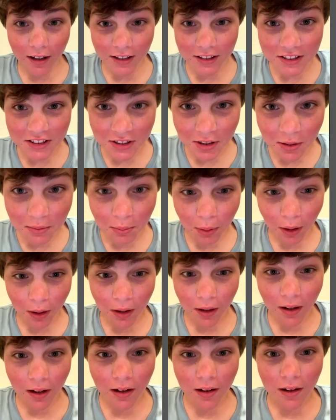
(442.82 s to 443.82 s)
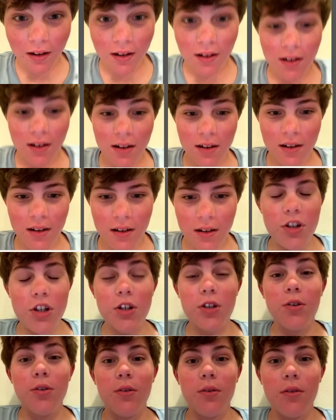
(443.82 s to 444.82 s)
got sunburnt.
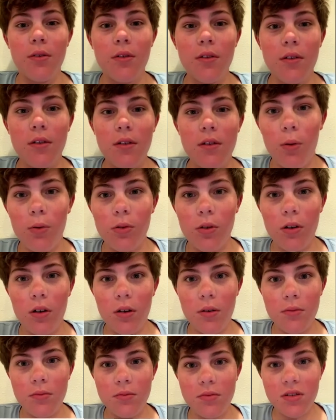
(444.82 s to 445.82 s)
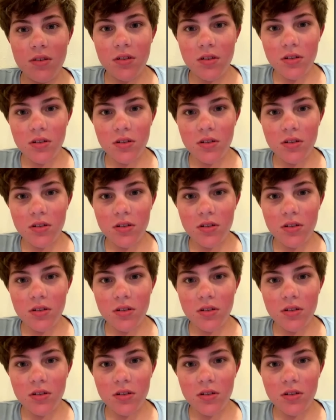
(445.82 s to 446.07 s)
Oh shoot. Hold up.